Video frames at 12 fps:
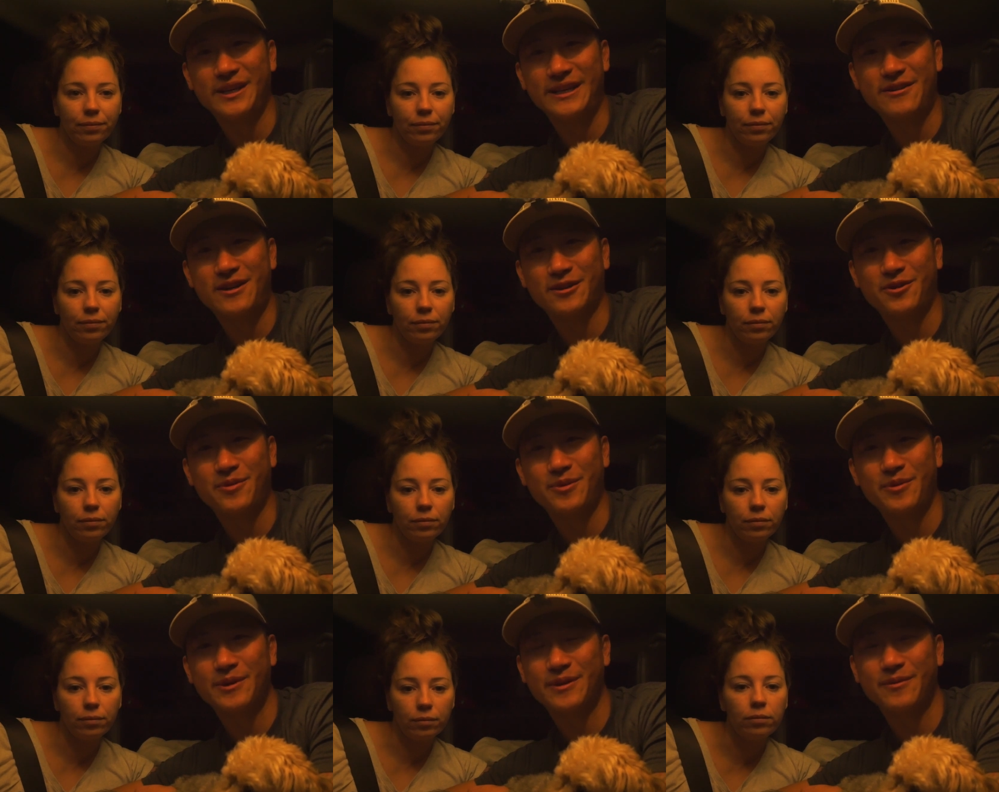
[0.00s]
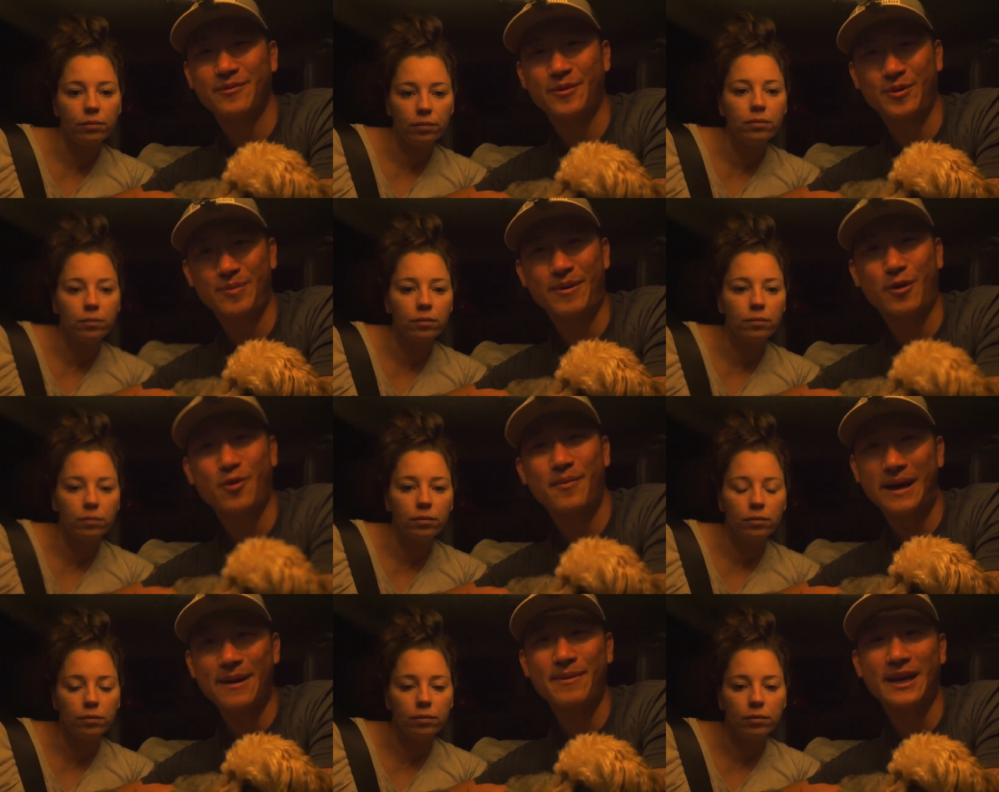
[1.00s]
Speaker 1: later October, when we go
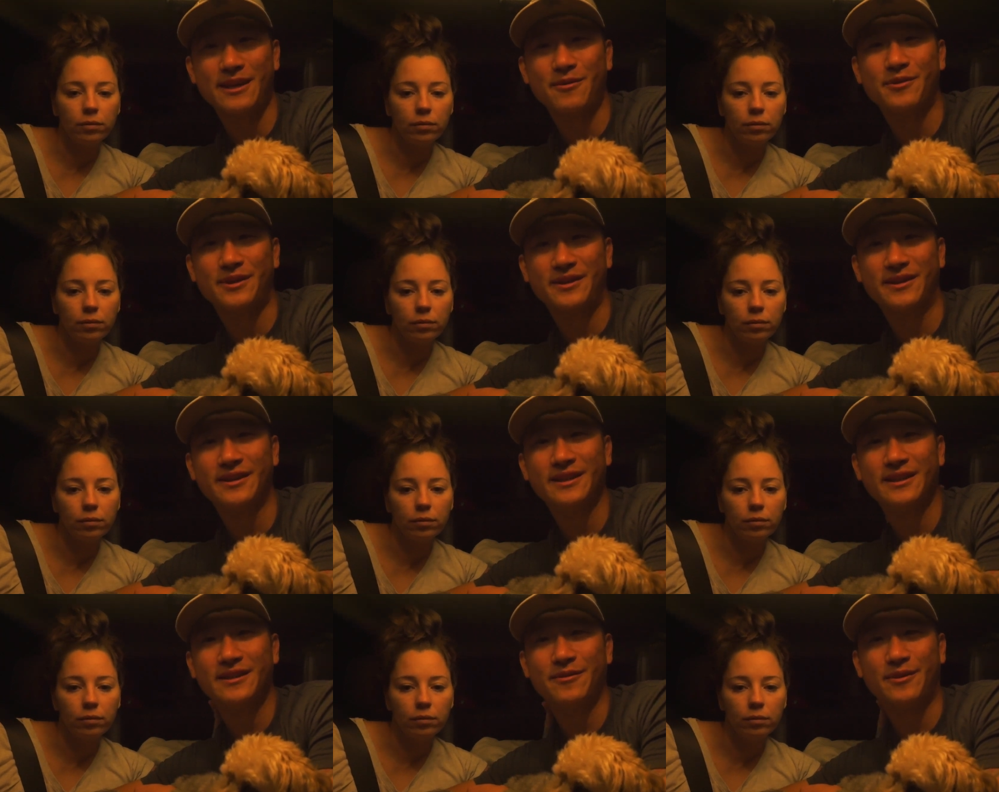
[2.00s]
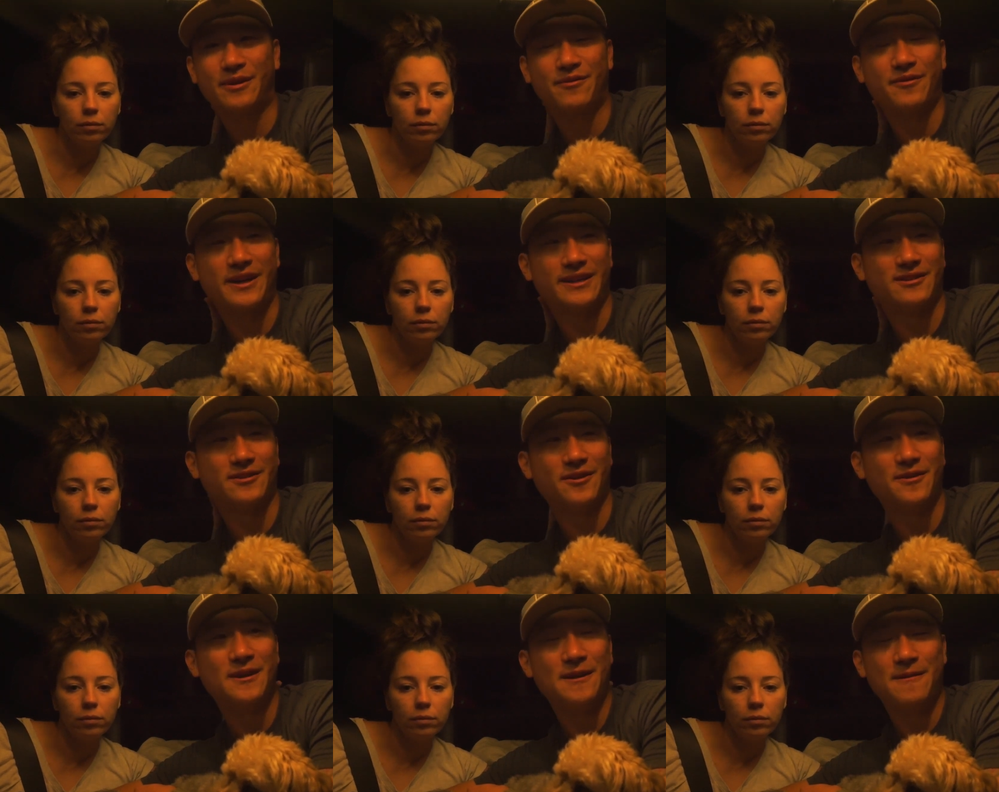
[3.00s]
backpacking with a friend.
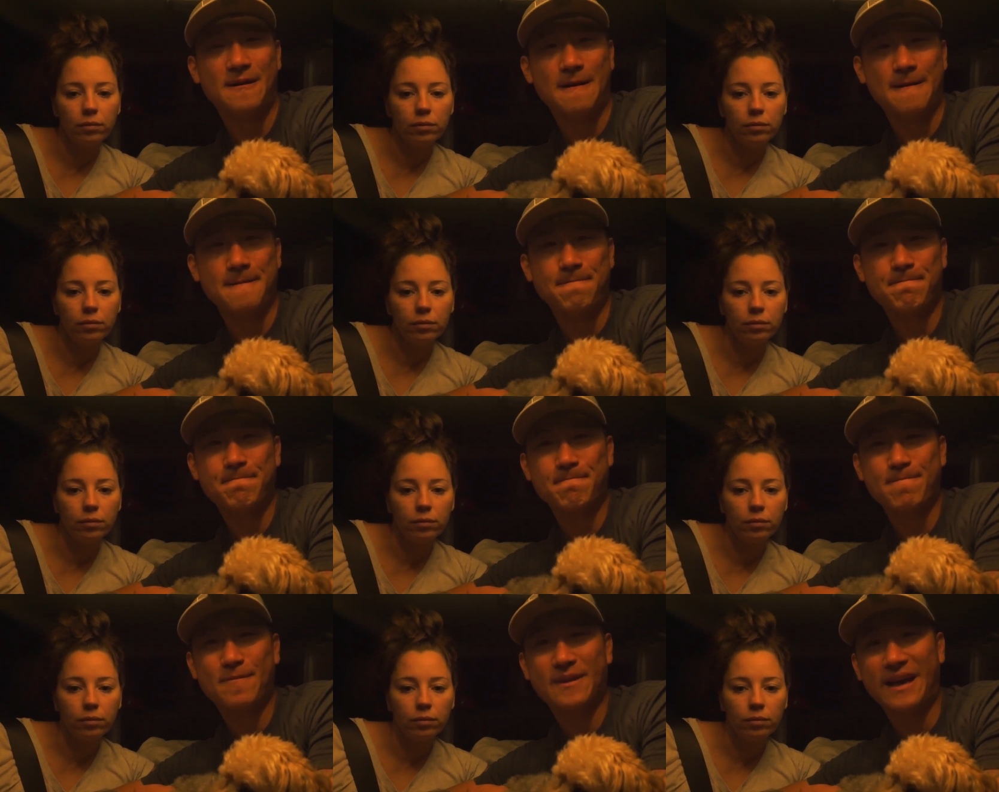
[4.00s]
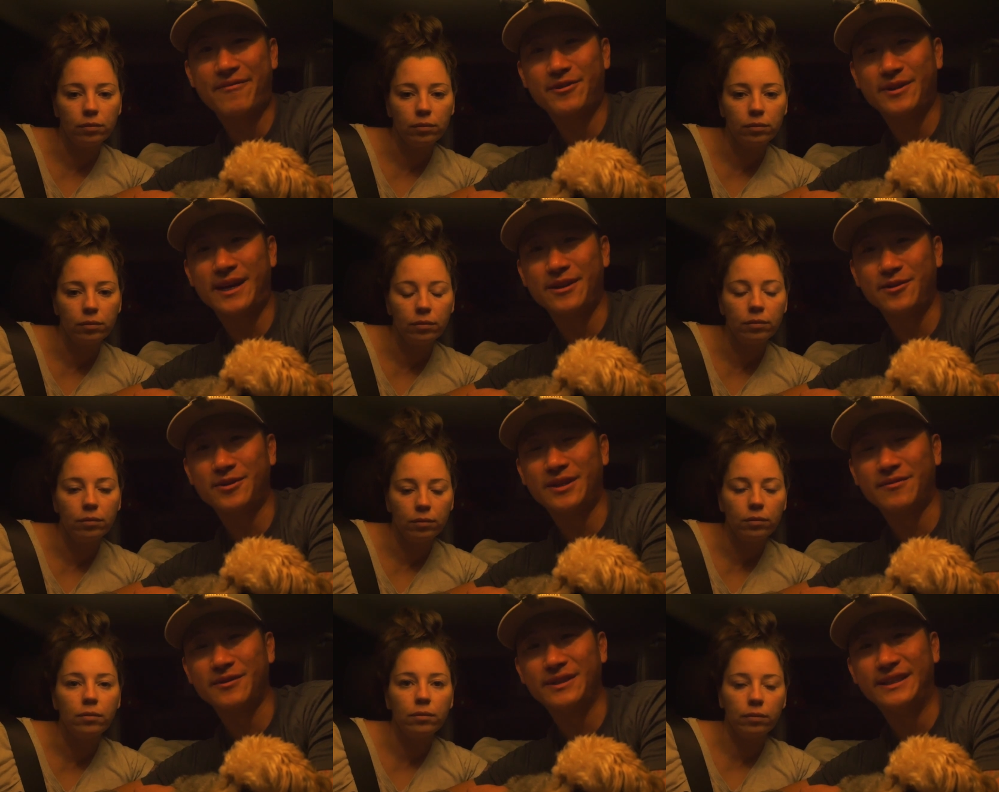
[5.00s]
So after that, you'll
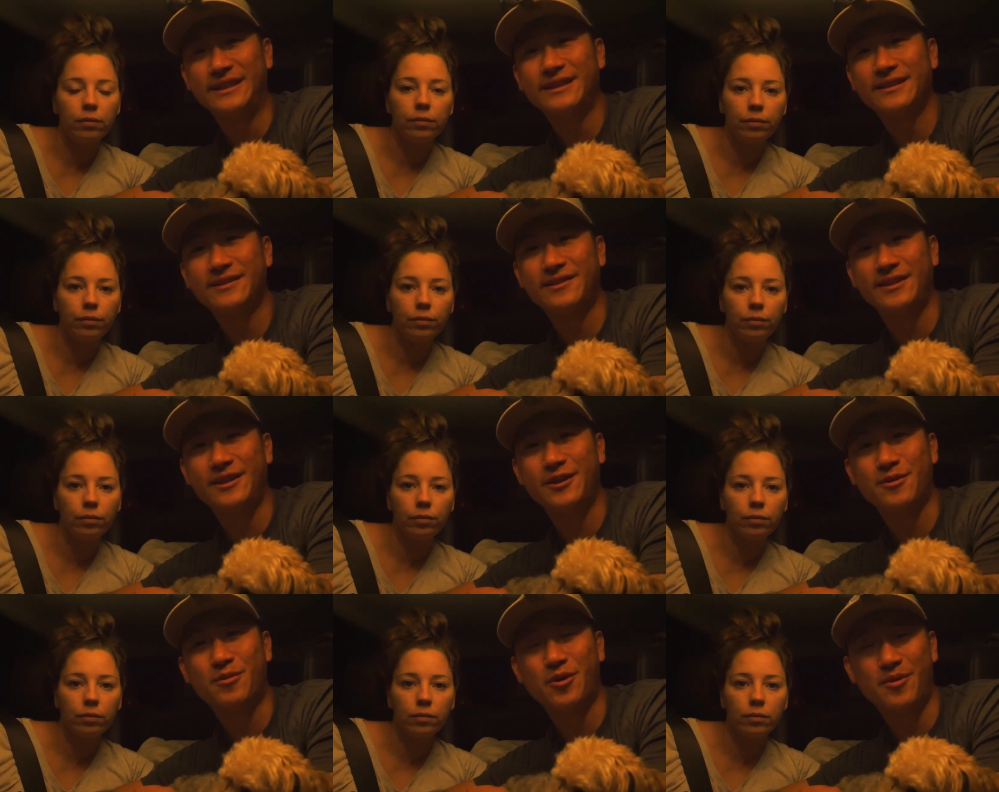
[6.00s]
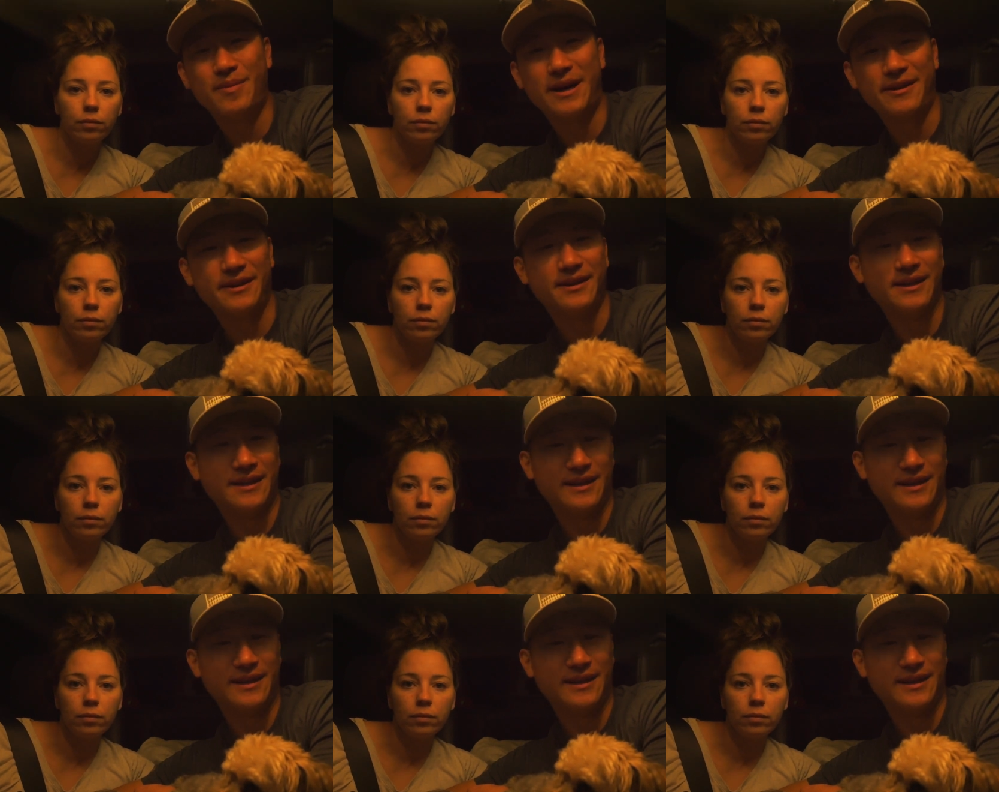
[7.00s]
definitely hear more about it.